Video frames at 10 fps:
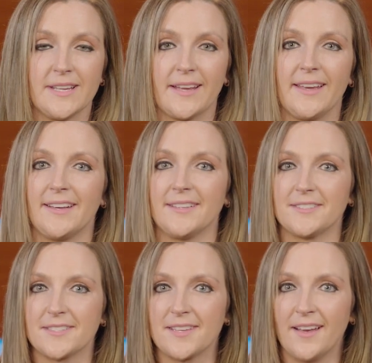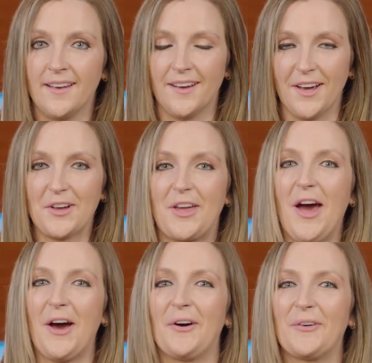decades
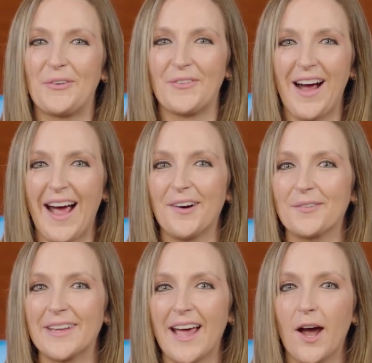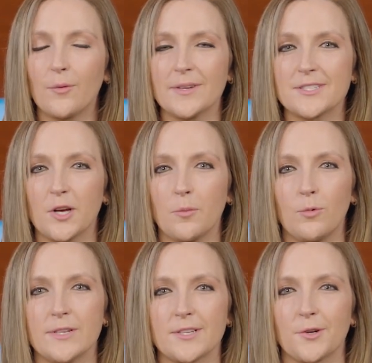ago how we saw
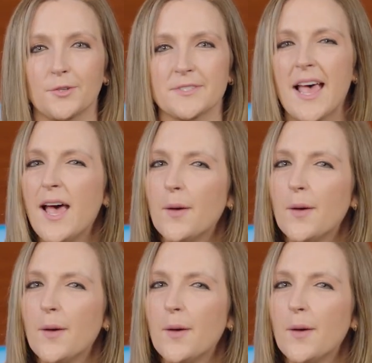boys and girls.